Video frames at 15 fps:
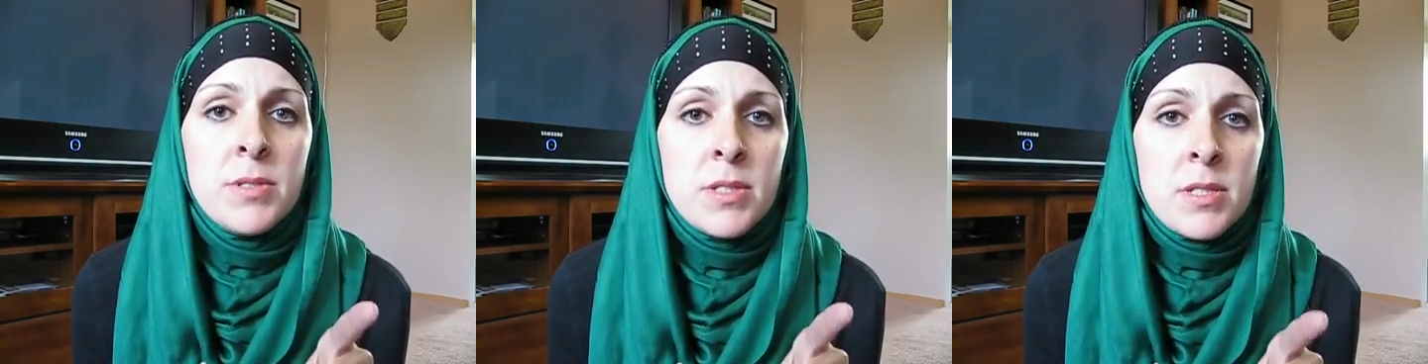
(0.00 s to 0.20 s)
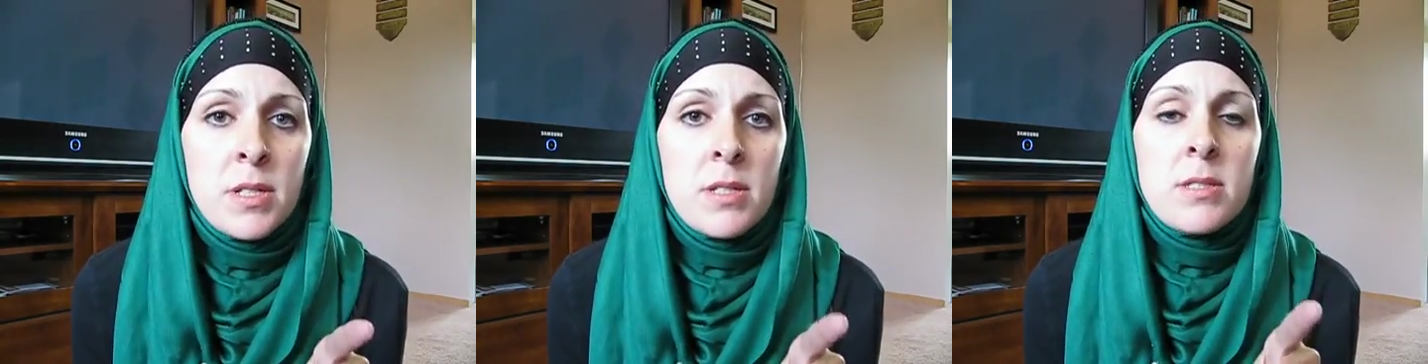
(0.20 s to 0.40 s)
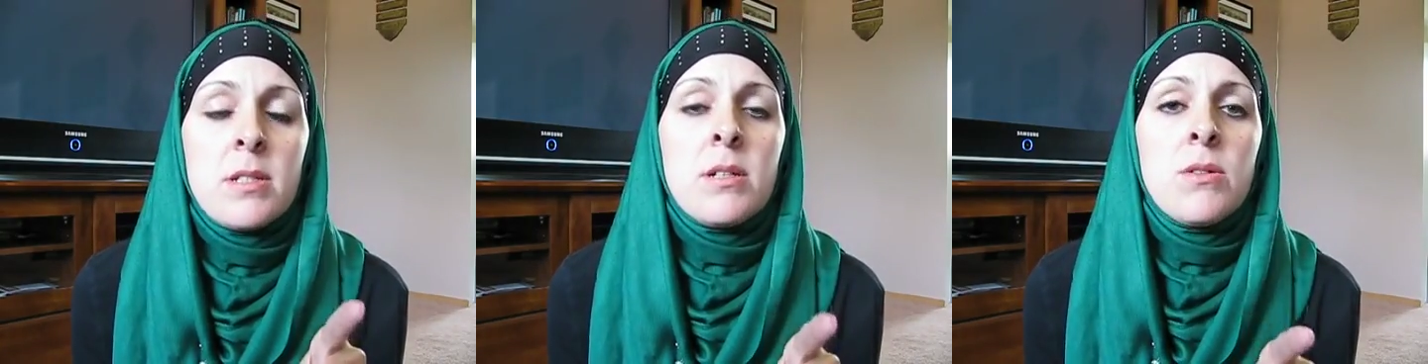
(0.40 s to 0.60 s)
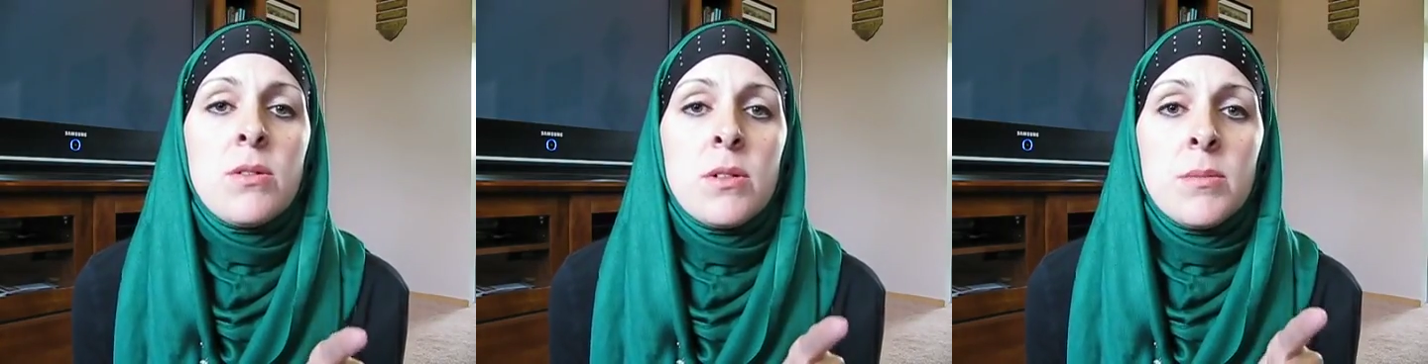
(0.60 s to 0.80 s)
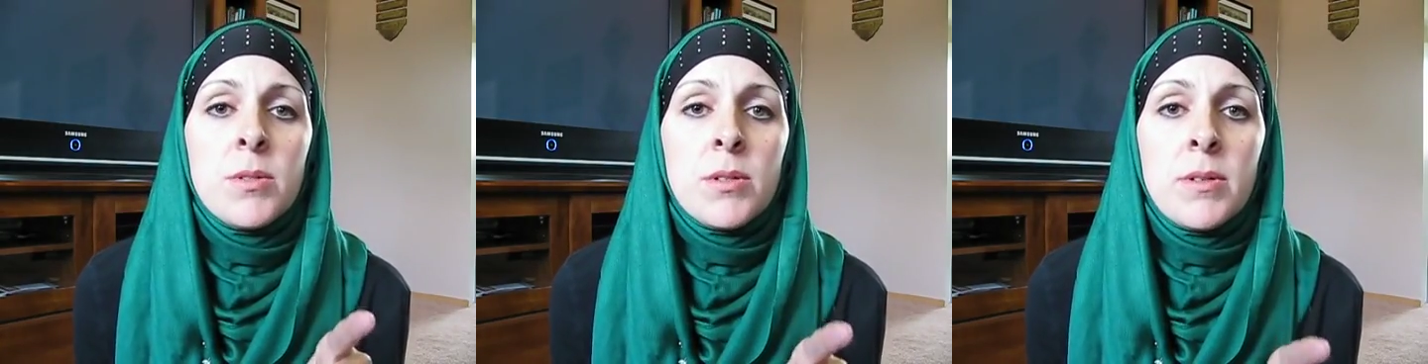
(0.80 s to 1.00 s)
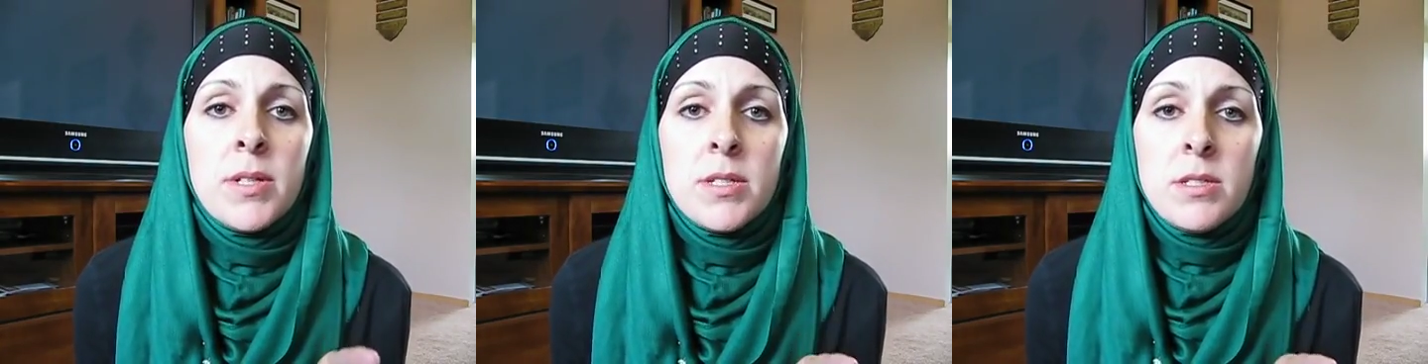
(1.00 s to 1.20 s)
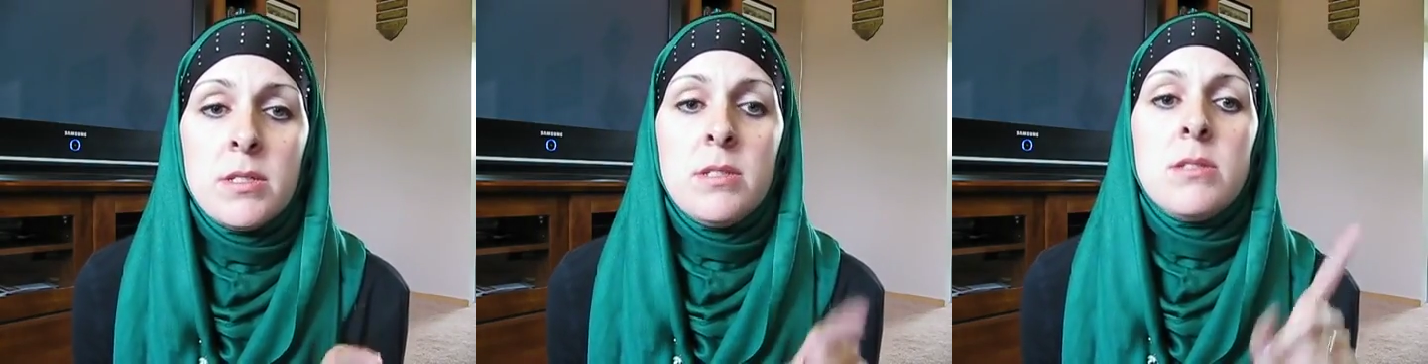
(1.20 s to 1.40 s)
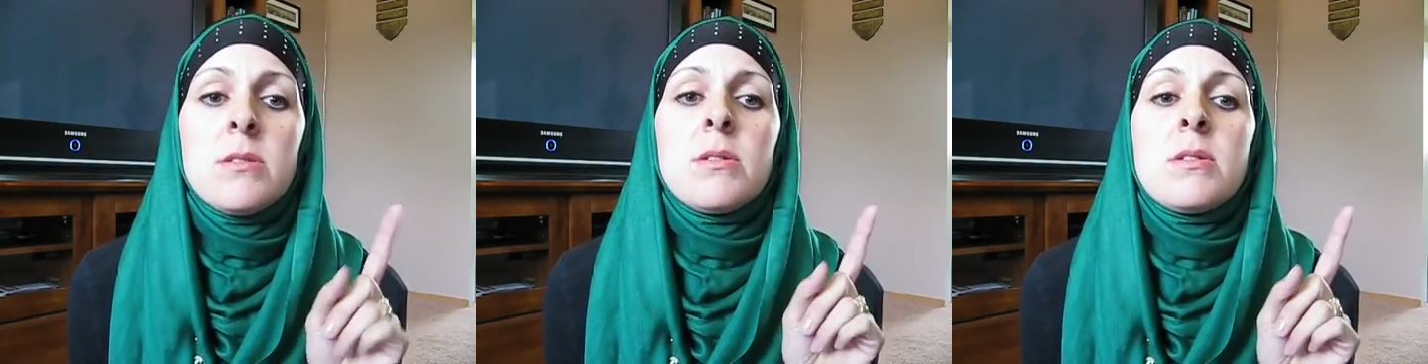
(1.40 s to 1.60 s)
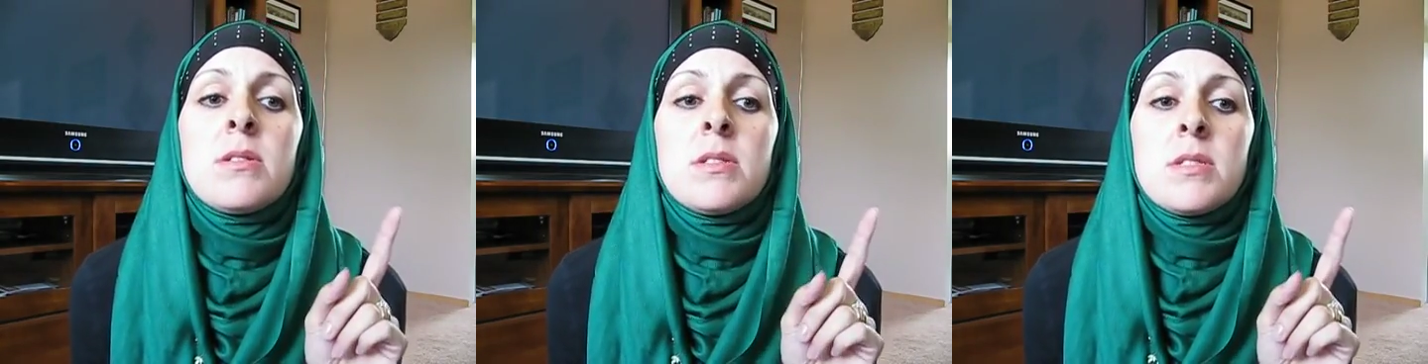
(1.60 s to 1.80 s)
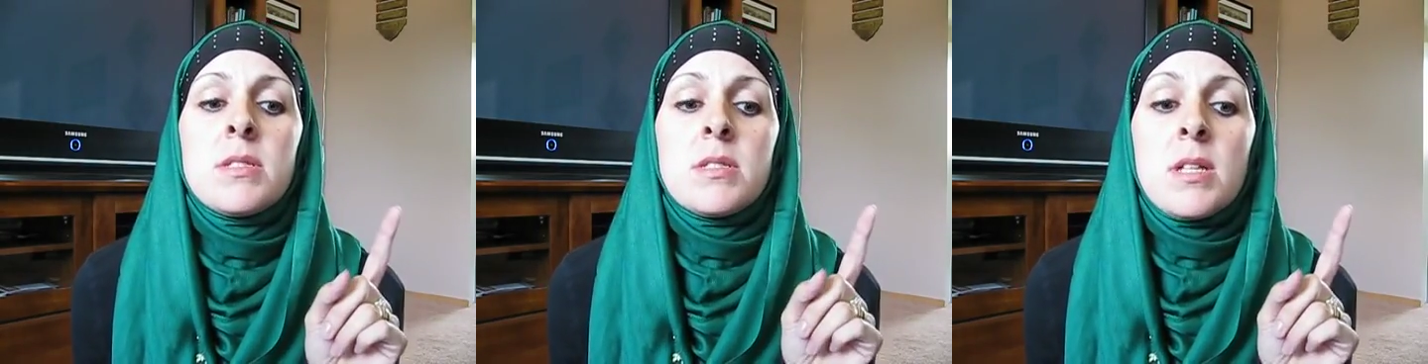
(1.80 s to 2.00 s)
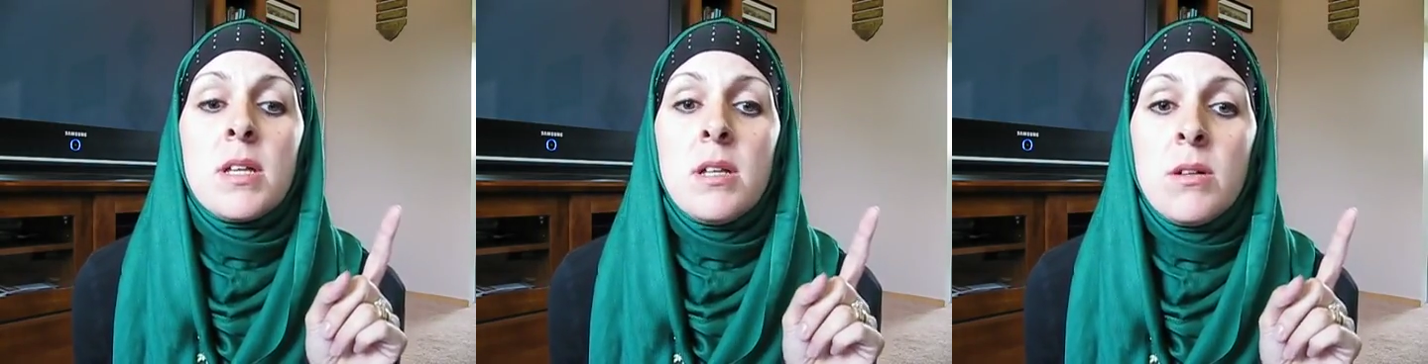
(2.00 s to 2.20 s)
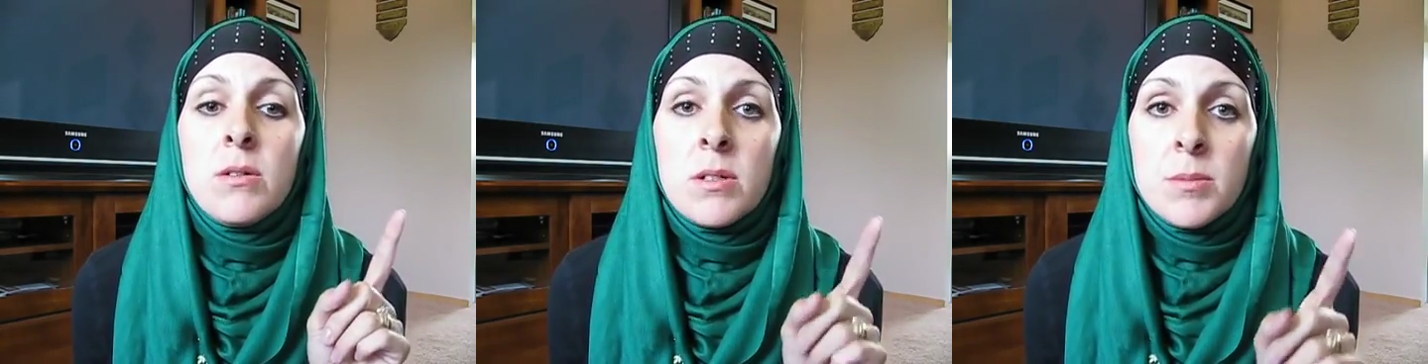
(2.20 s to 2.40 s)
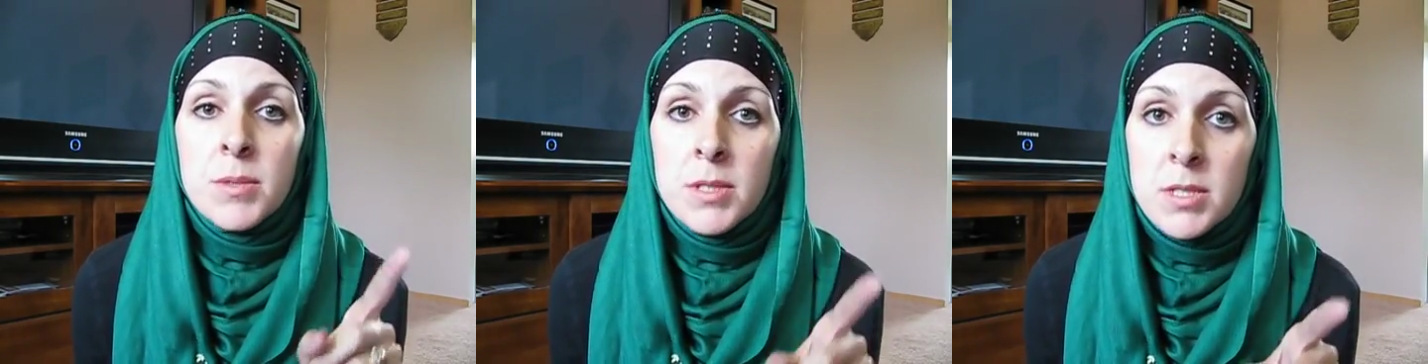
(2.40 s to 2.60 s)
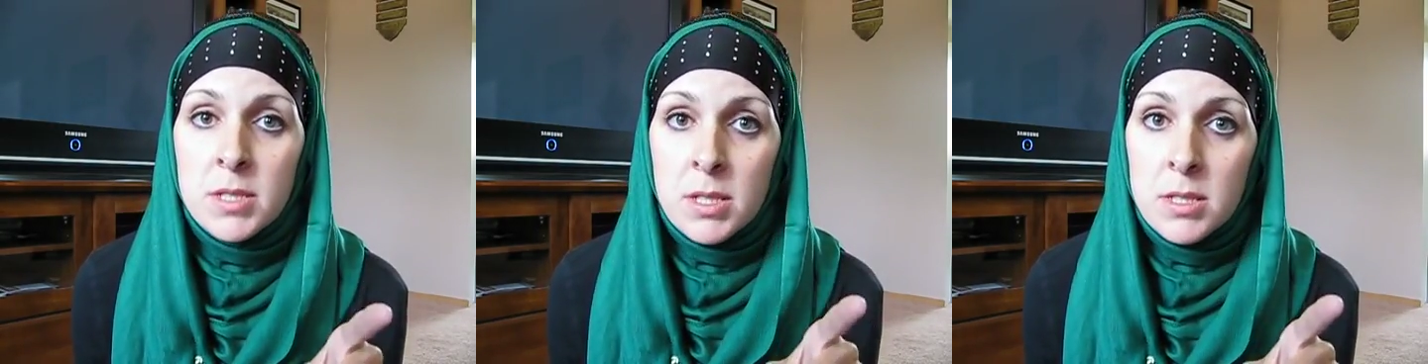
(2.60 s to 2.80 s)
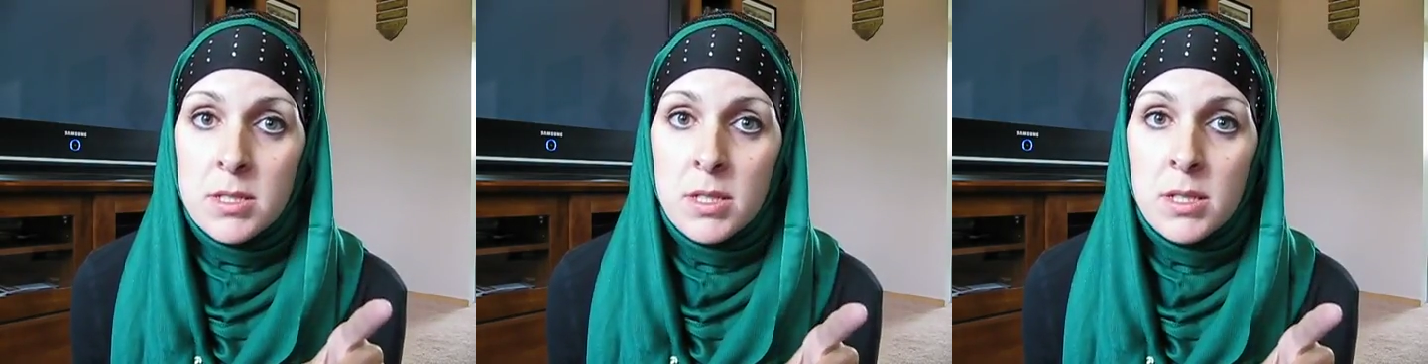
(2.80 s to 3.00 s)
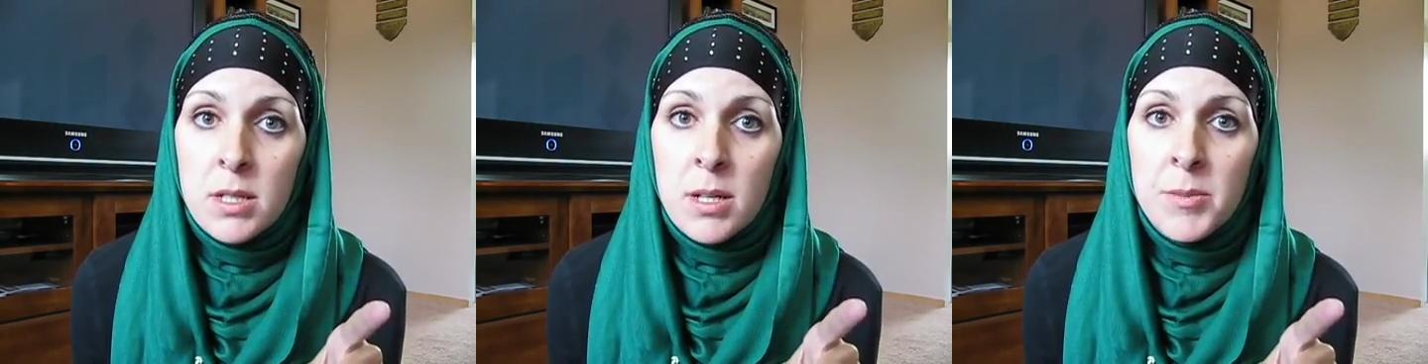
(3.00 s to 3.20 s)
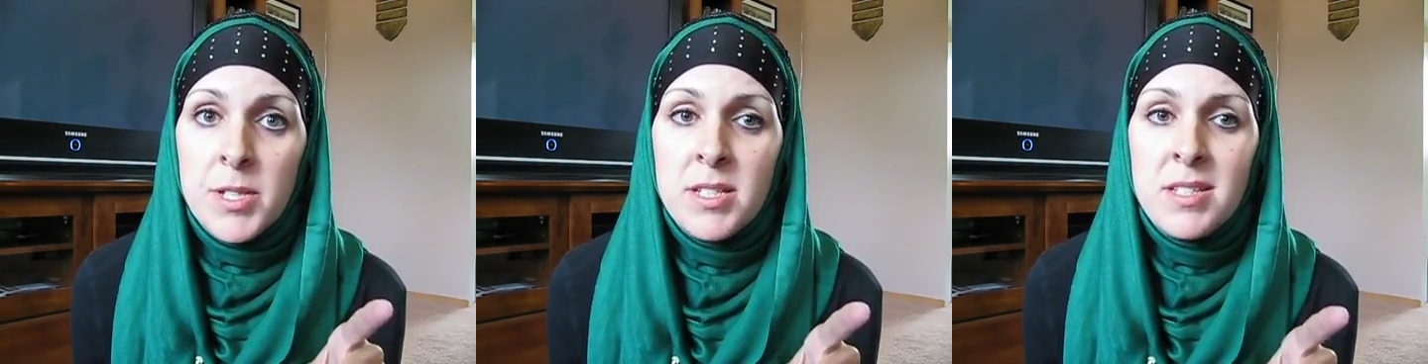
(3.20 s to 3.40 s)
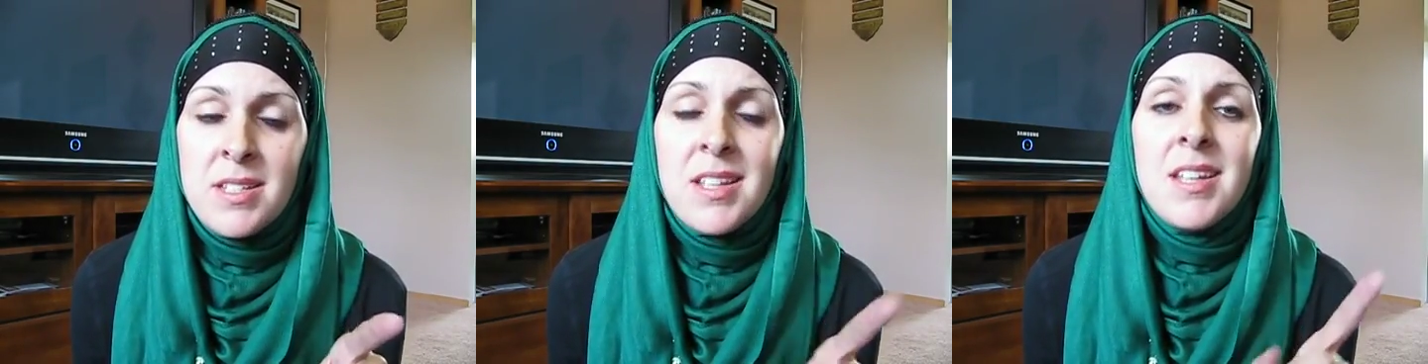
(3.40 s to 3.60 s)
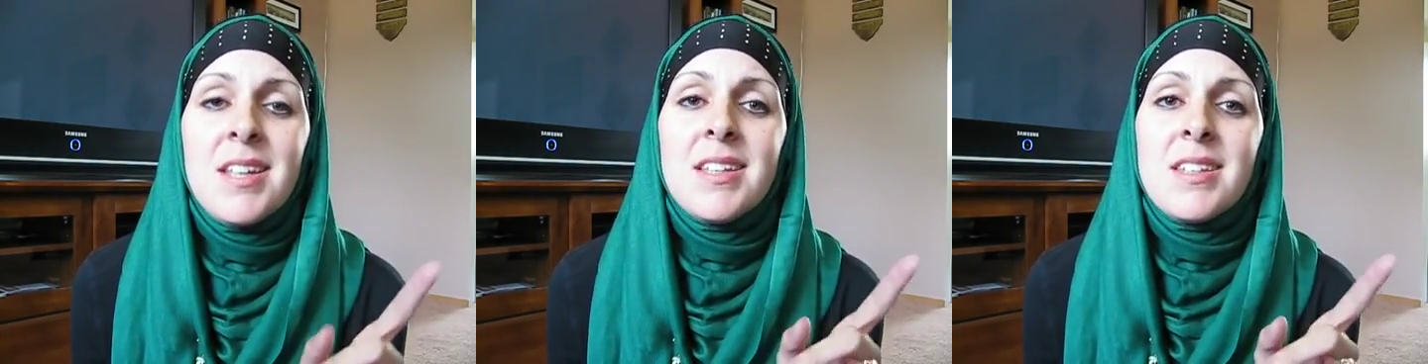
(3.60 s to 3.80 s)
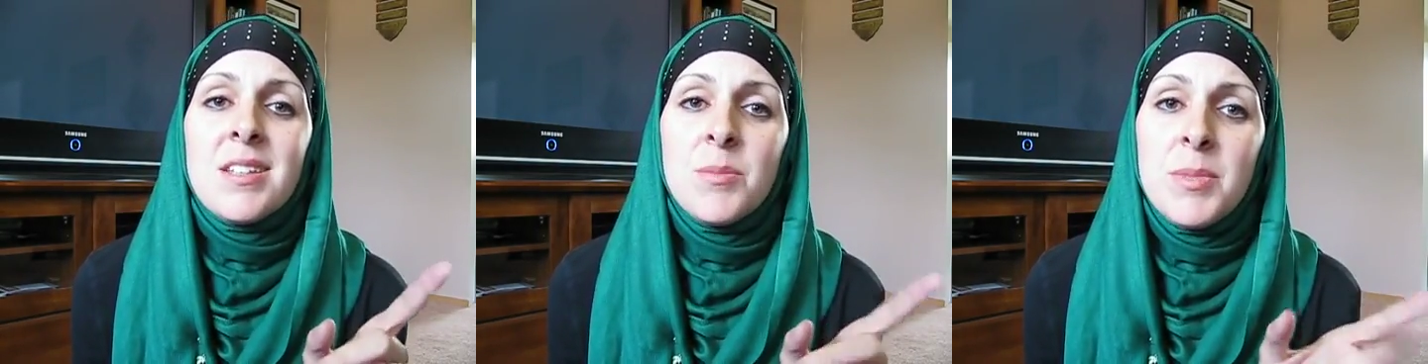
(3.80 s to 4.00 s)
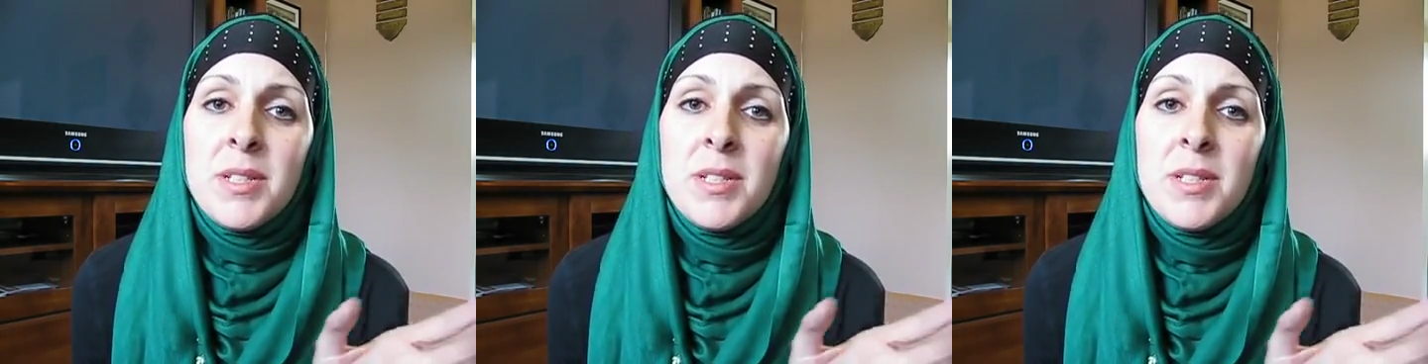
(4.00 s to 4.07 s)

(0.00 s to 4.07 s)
disgusting, horrible questions, or say horrible, disgusting comments, they'll be